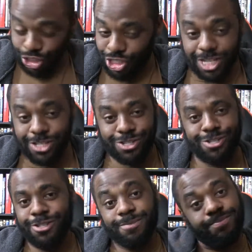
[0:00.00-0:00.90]

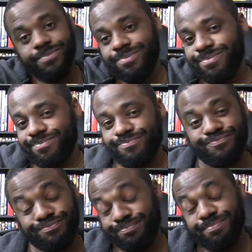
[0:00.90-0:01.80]
Just
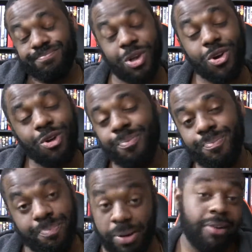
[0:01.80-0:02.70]
don't go
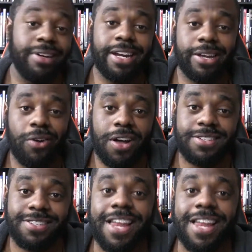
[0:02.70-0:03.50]
burning any crosses